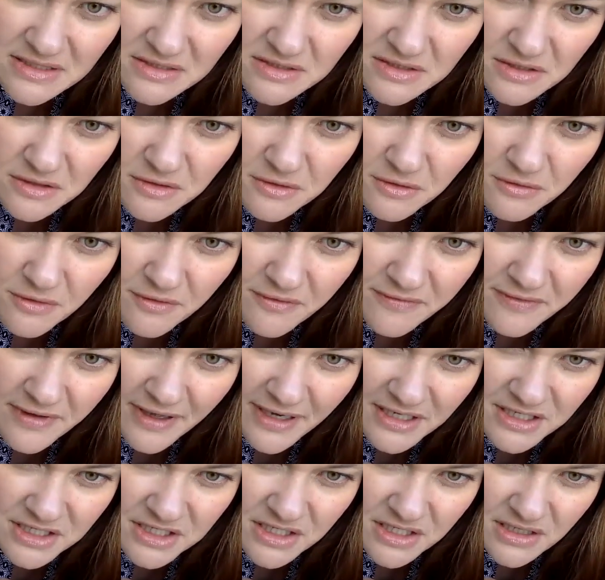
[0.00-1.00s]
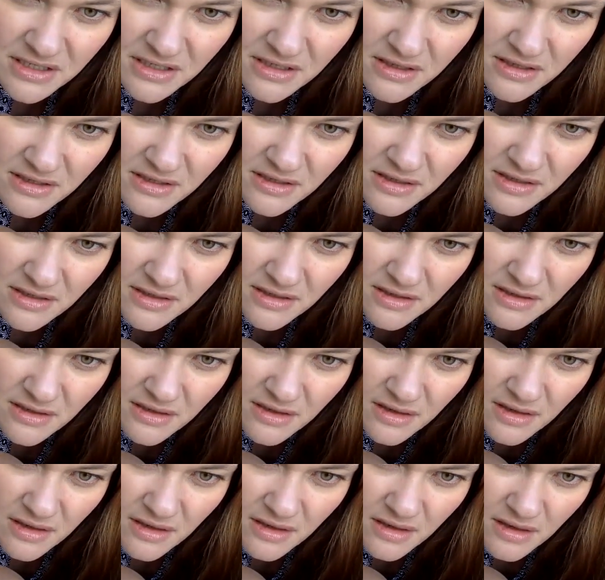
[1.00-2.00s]
to the reflection
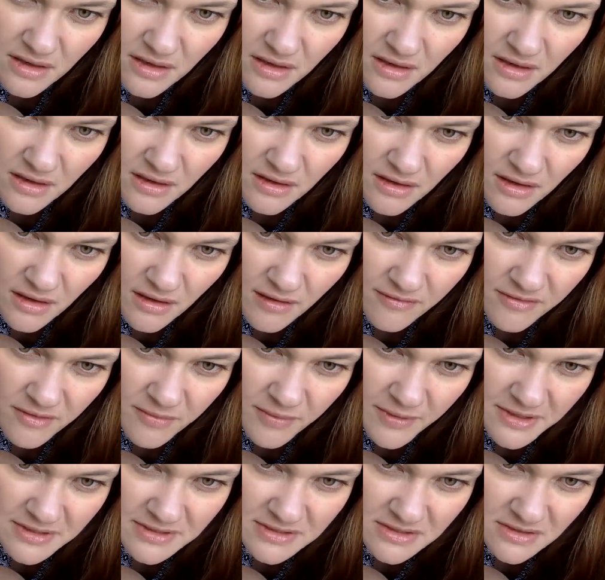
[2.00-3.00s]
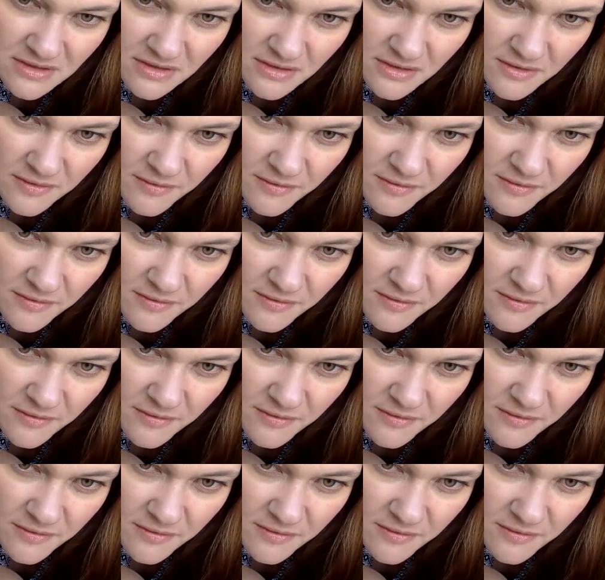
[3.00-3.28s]
of the pencil.